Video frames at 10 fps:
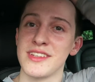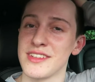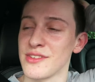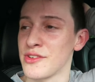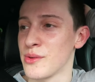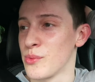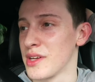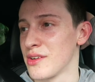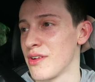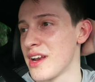this is a really
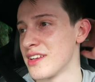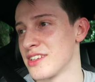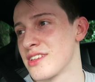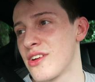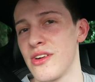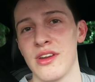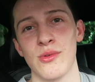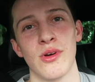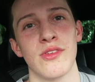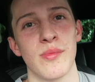weird rant, it's just going
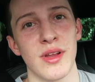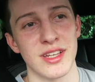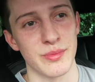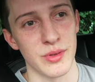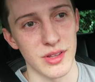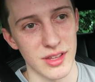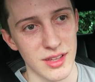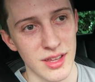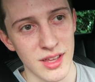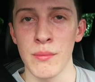all over the place, but like,